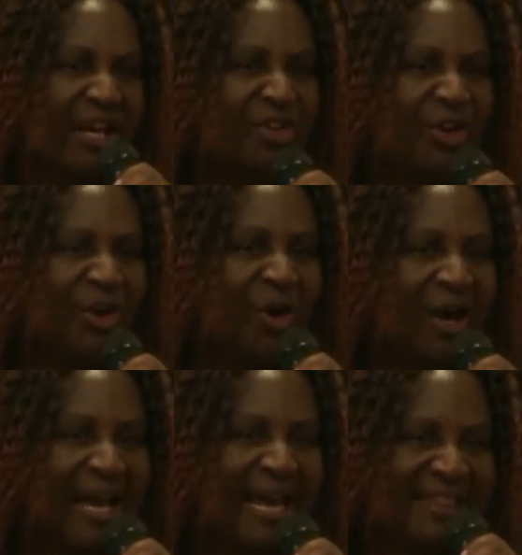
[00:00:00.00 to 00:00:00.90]
You know,
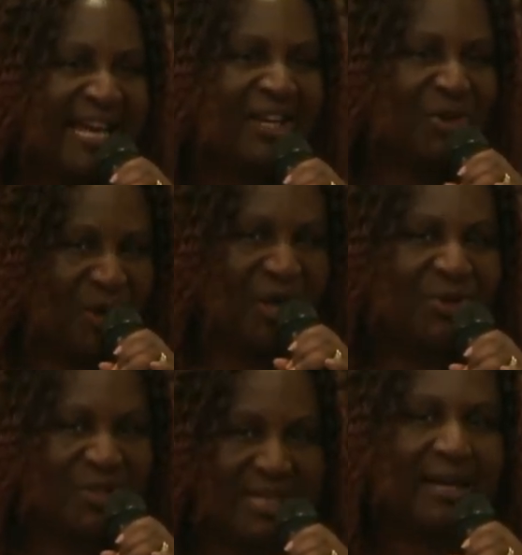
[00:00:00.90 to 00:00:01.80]
and then
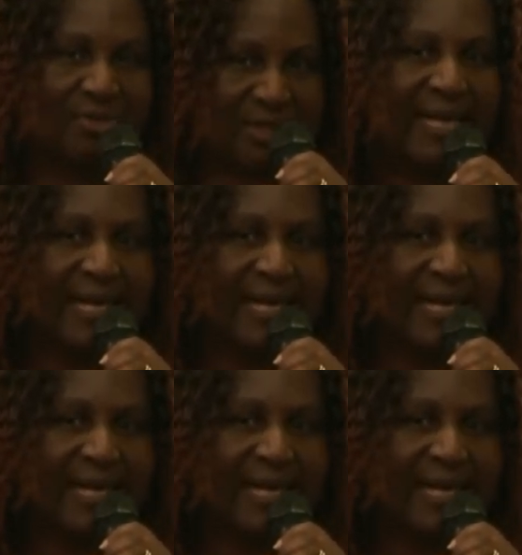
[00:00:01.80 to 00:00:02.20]
you start to say,